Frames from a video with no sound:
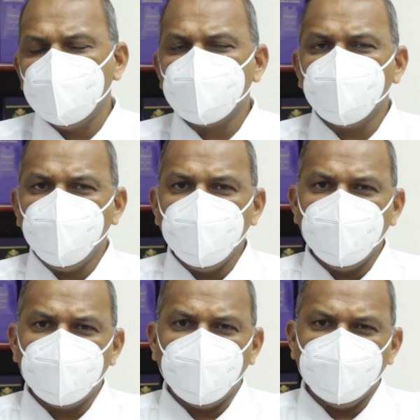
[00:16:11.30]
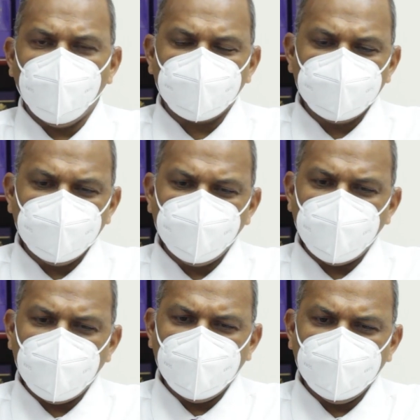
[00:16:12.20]
this would be conducted
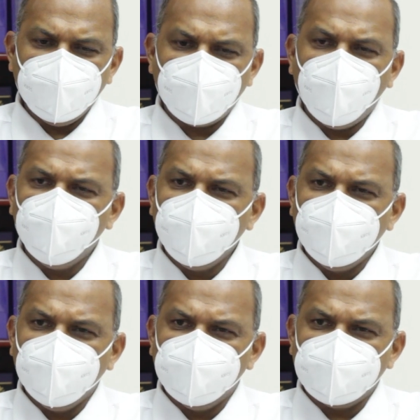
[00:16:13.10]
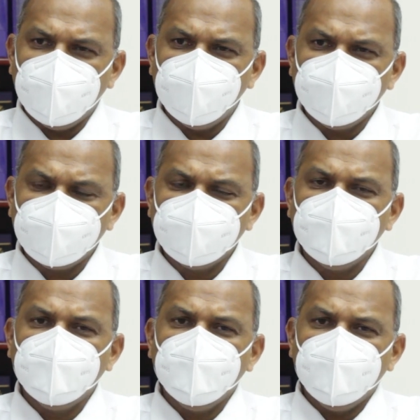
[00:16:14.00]
by the company themselves,
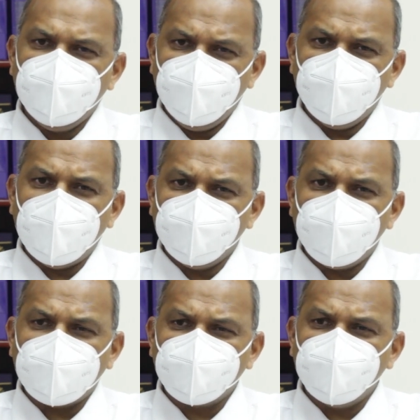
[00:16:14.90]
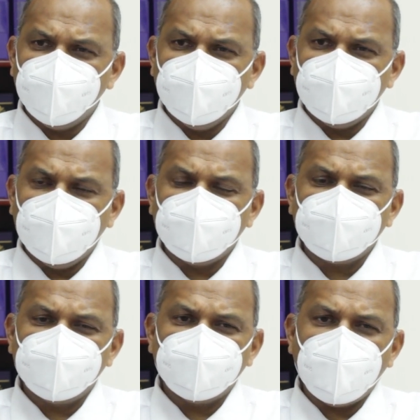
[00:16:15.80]
the manufacturer of the
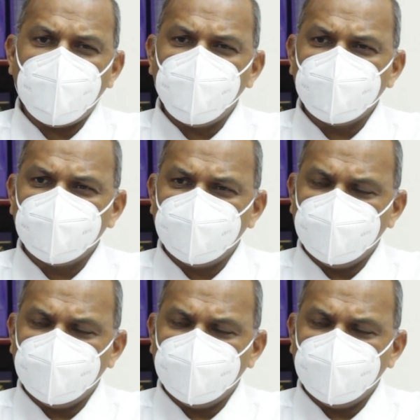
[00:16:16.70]
tests. Abbott